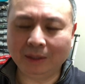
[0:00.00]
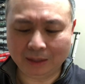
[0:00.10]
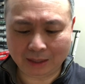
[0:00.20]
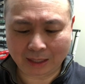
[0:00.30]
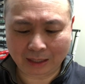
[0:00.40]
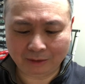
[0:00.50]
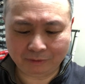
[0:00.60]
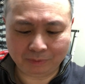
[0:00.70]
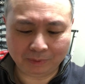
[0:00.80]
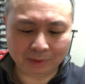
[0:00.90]
you need to
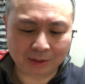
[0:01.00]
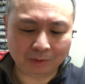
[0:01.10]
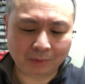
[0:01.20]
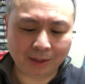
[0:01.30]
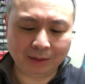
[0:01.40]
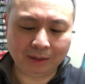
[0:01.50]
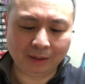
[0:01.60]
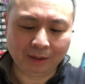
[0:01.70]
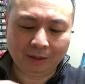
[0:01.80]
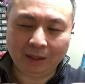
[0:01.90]
have. Yes, you wanted,
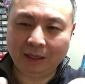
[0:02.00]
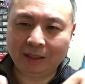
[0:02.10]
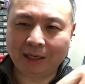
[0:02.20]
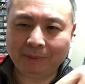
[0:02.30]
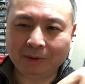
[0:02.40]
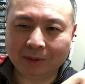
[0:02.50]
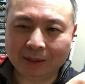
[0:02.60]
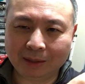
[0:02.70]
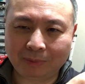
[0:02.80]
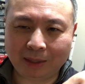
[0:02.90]
anytime you use a
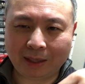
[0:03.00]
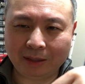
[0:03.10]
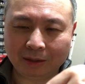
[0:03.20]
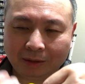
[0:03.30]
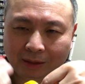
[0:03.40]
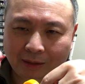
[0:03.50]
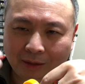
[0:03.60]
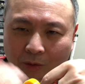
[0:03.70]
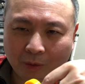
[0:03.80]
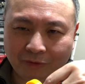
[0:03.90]
zip tie, to
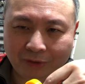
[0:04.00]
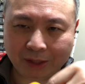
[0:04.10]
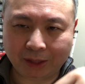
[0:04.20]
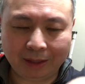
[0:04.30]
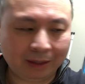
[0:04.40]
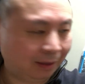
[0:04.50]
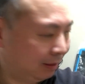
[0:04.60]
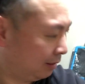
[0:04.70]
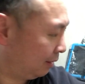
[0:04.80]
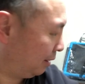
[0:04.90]
do a flush cut,
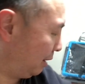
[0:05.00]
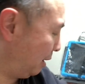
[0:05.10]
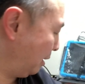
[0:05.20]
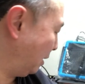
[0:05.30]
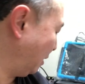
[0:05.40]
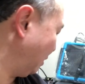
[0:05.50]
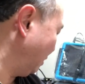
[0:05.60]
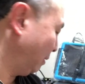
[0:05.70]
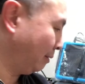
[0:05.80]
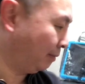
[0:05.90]
and
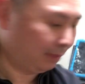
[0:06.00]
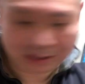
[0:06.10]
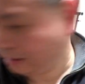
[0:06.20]
not